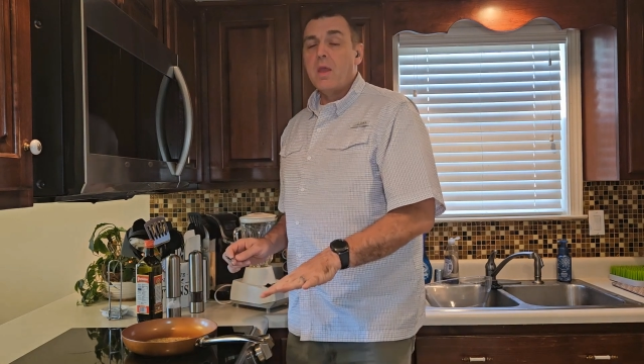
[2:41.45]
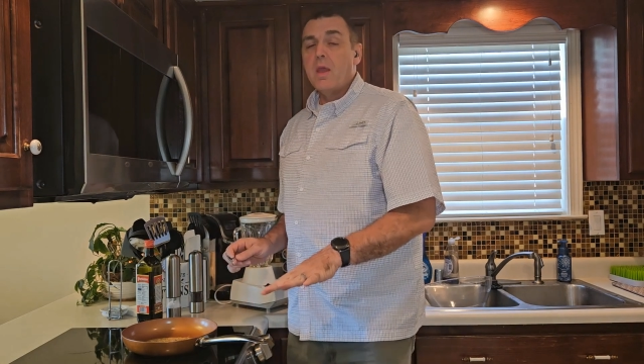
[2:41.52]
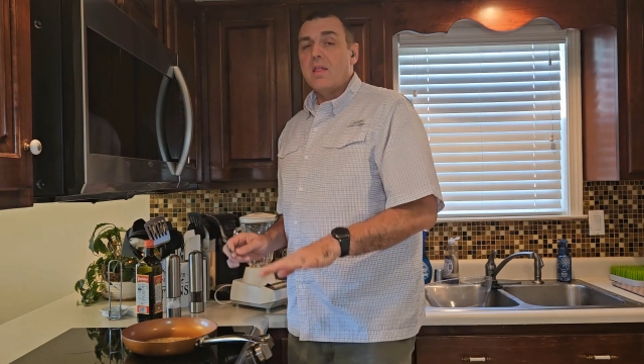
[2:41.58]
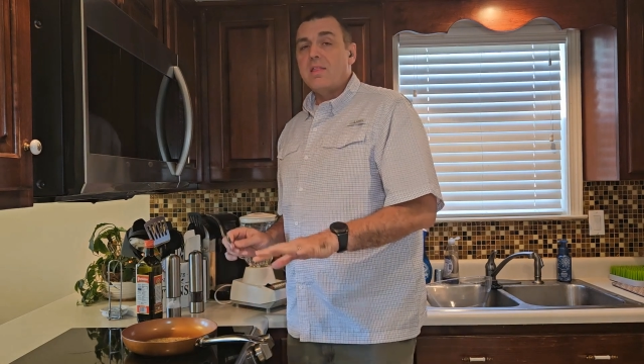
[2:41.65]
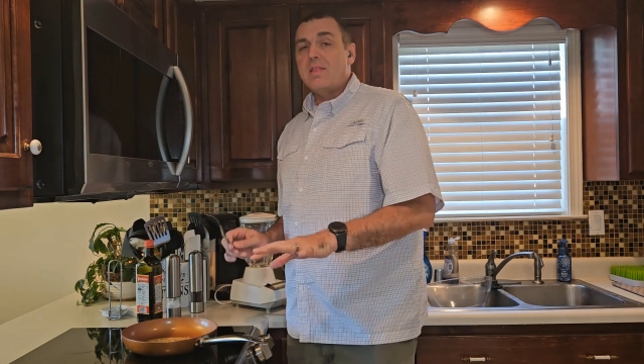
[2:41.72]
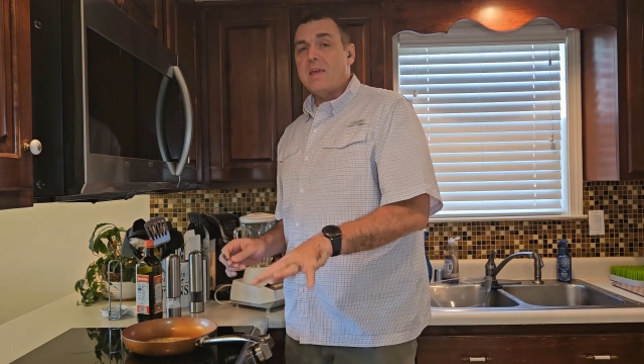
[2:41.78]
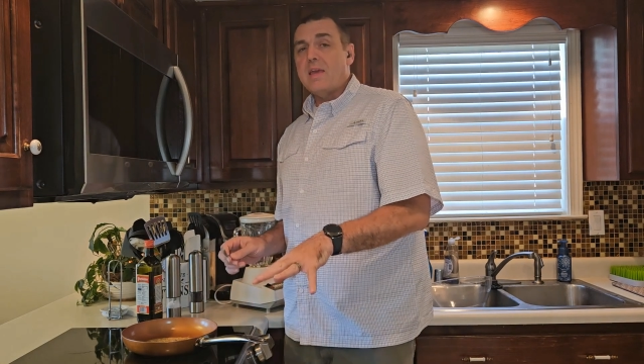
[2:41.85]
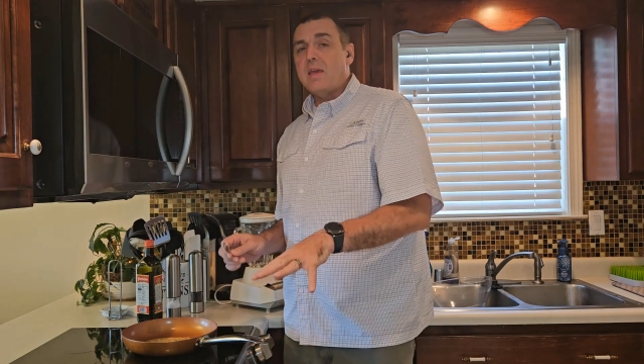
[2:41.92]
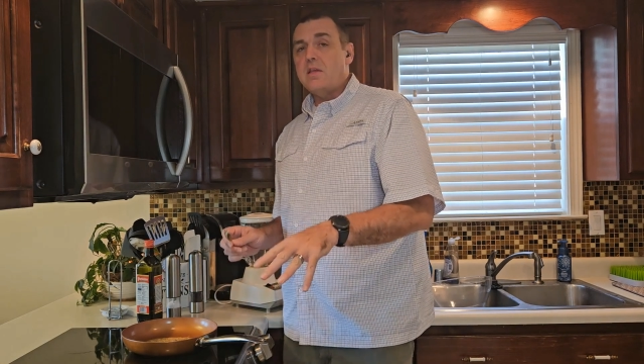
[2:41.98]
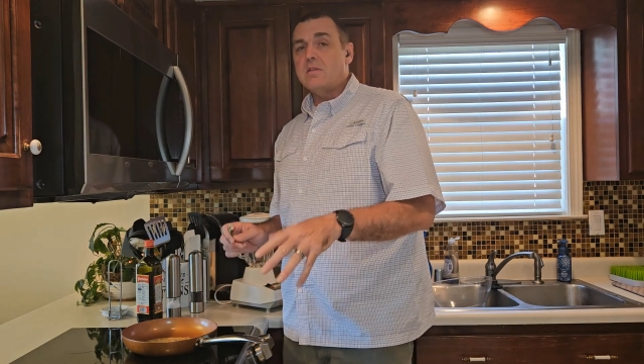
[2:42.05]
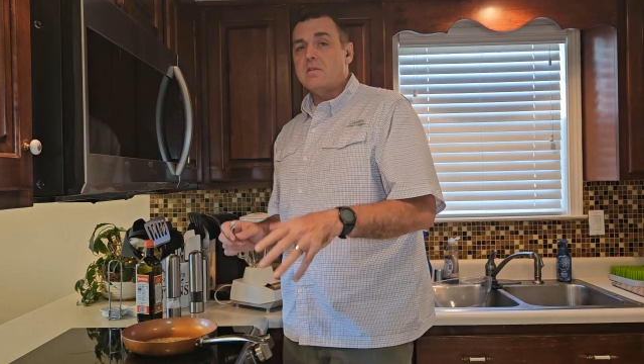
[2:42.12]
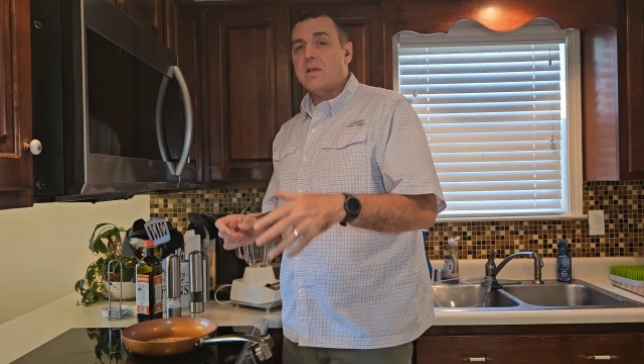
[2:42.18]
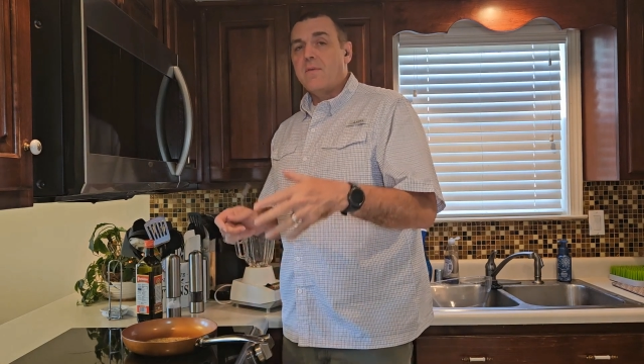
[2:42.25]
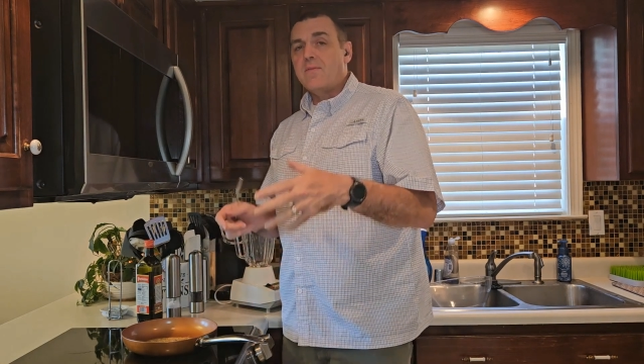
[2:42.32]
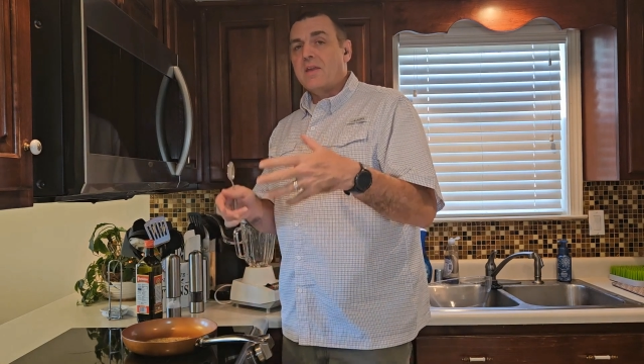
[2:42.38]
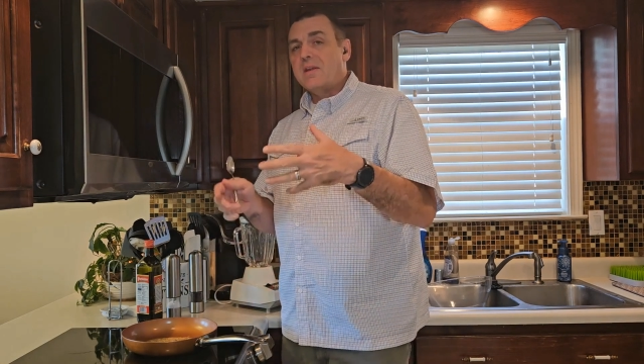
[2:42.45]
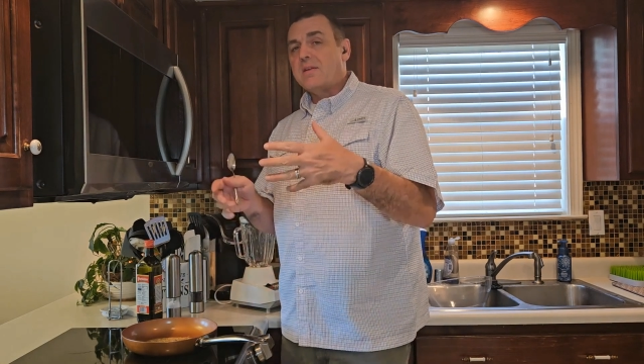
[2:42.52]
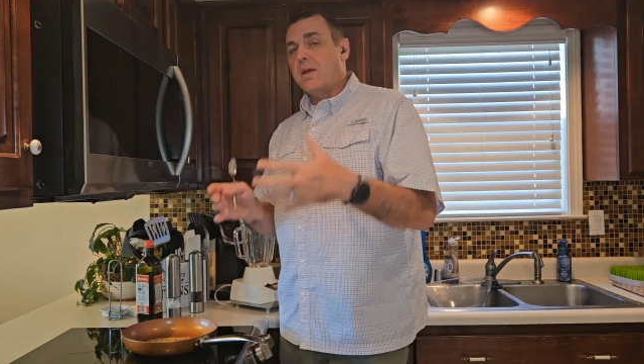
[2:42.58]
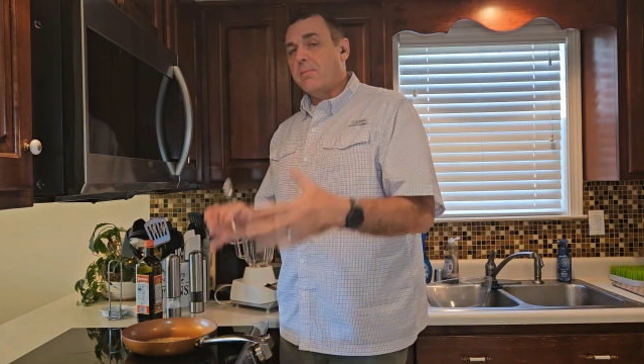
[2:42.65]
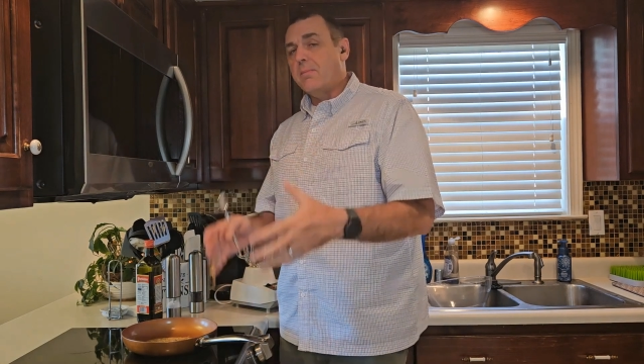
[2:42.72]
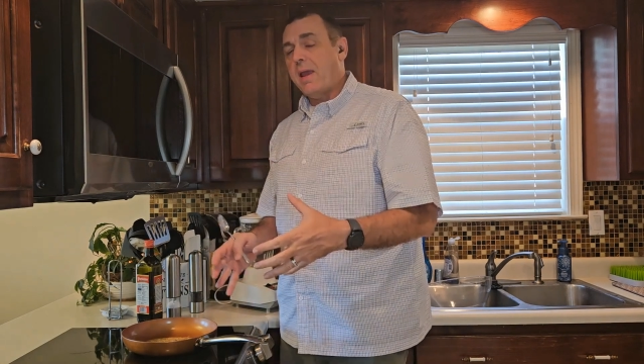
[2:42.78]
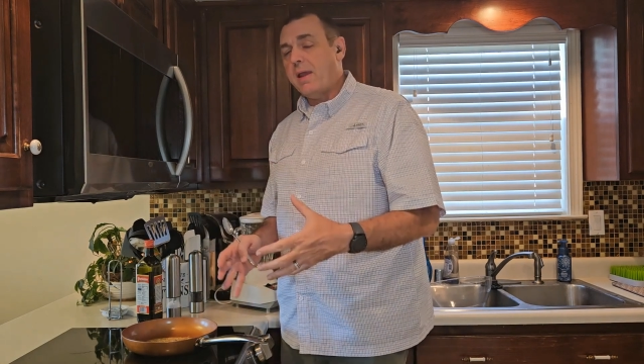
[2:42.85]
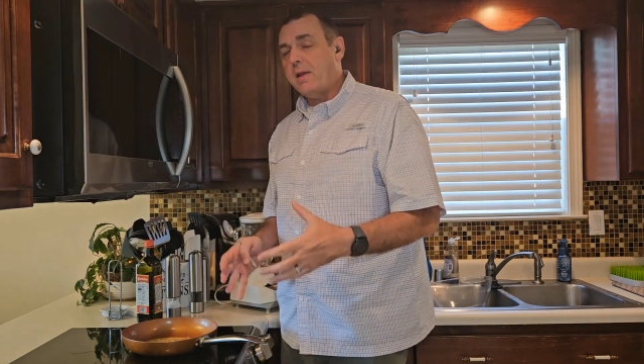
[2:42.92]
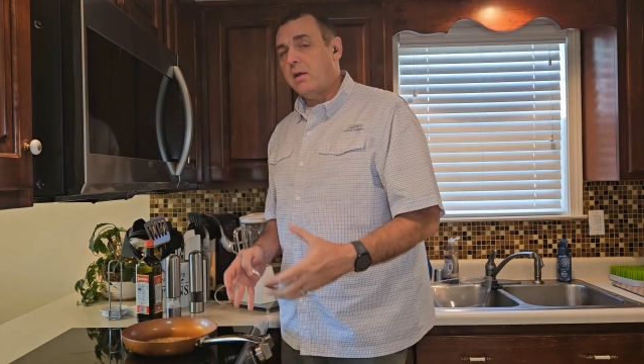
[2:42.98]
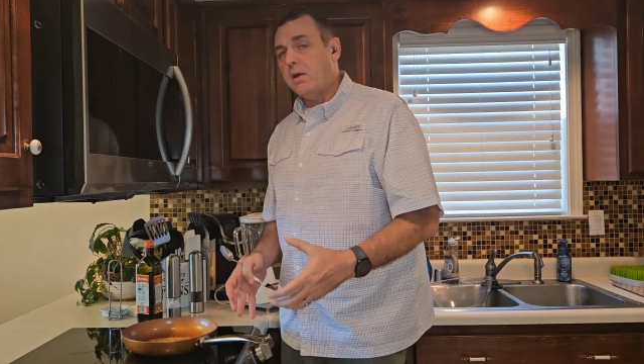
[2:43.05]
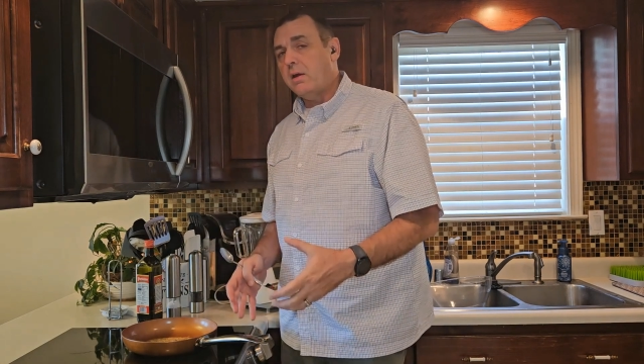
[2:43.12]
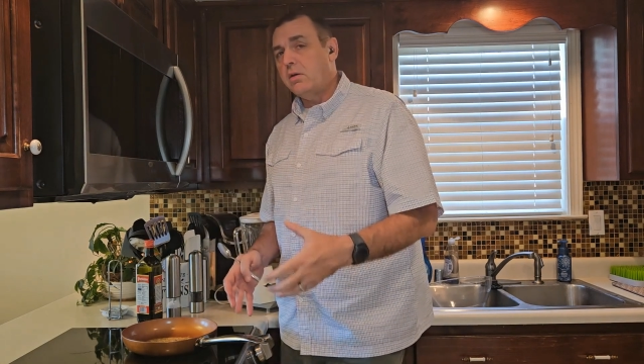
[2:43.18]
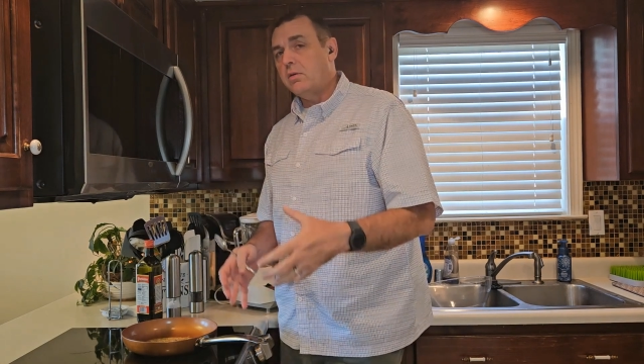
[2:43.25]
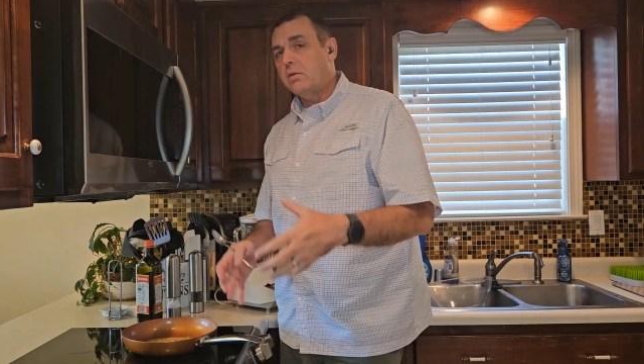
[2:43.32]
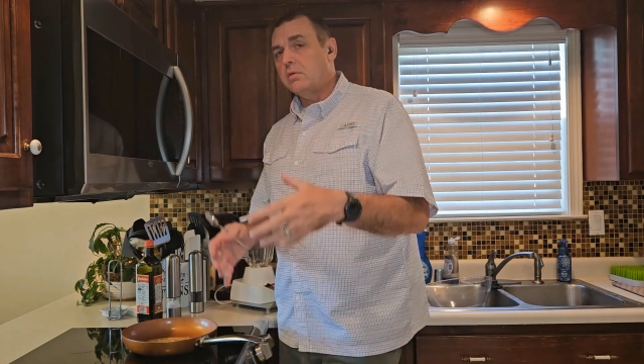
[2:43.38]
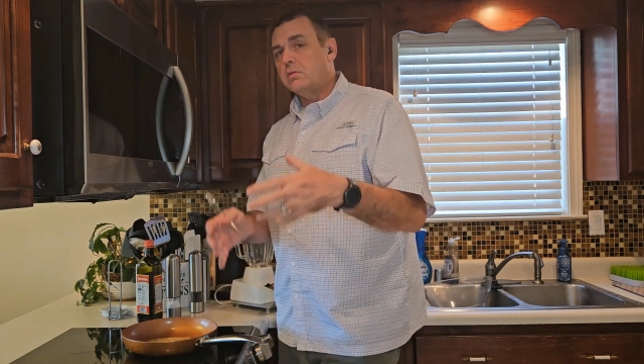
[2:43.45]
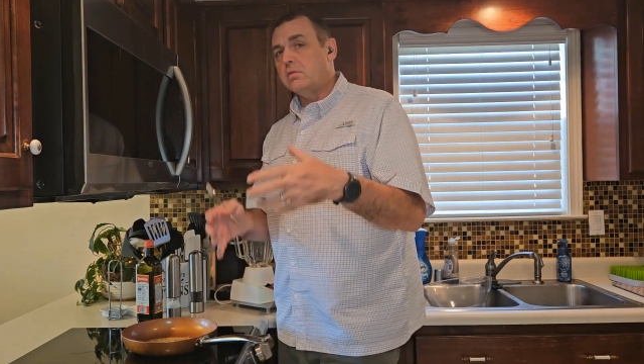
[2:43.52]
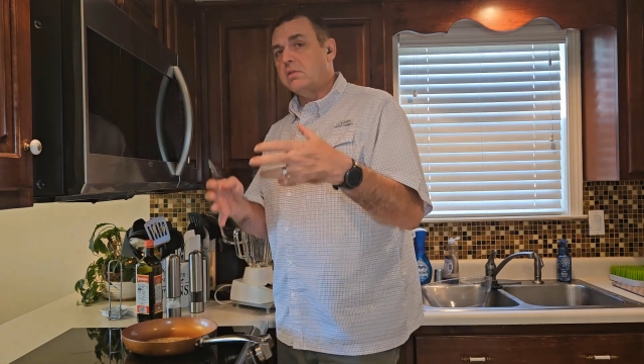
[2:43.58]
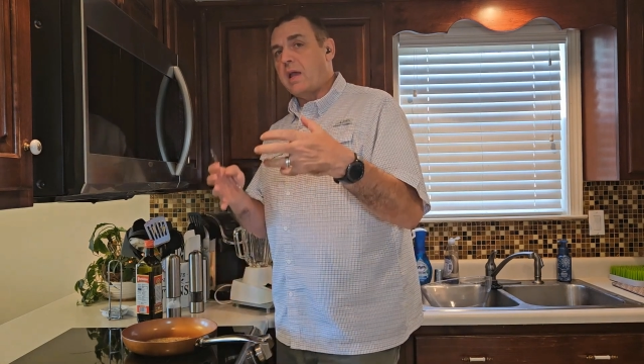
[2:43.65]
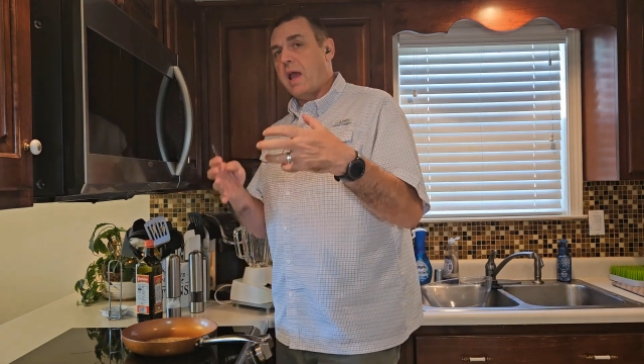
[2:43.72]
these tomatoes